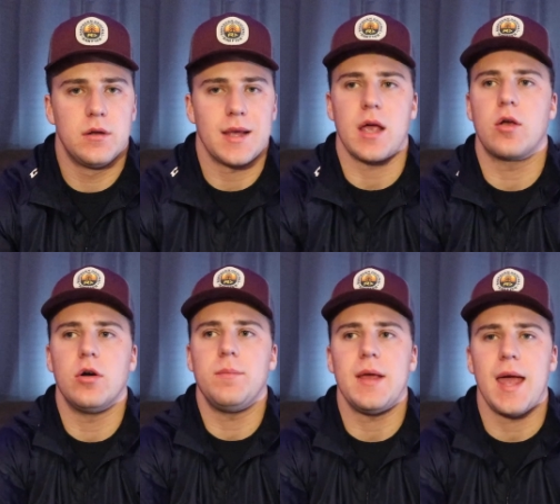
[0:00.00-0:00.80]
Like, it
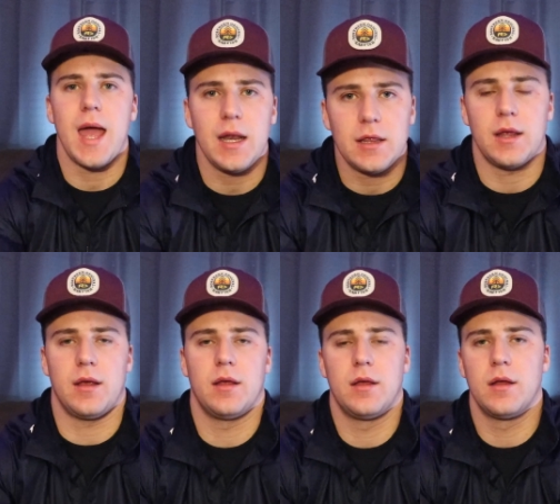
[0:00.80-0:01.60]
could be anything.
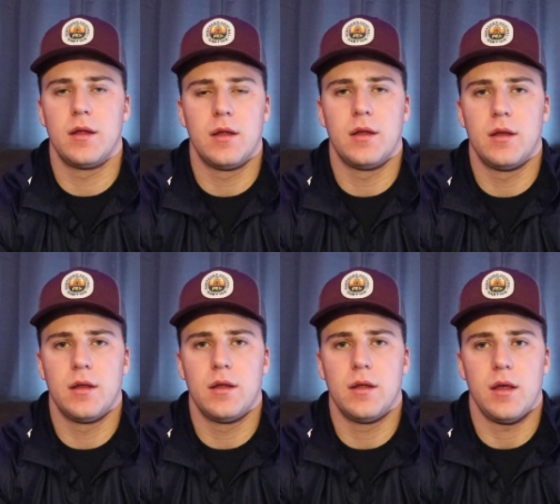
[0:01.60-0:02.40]

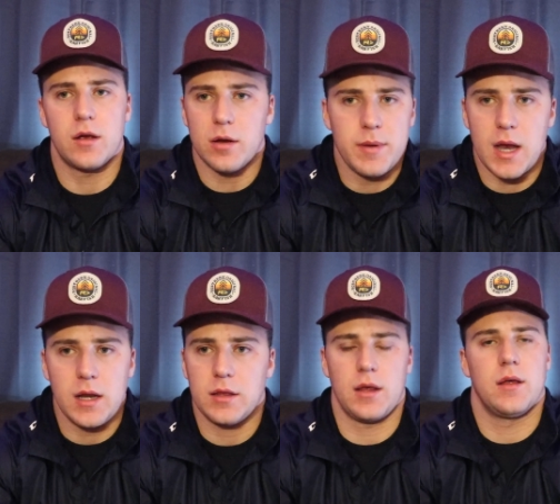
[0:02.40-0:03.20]
It could be
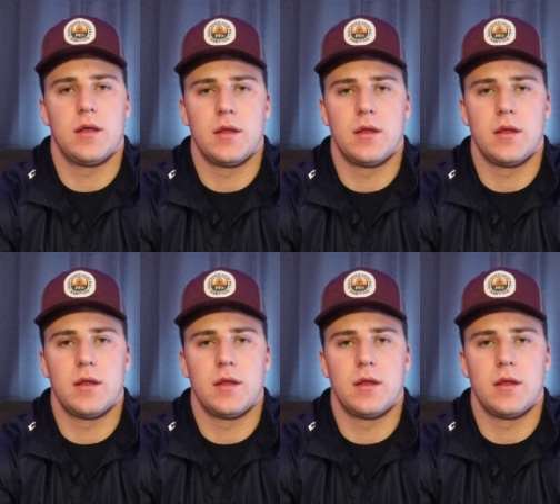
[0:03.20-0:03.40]
anything.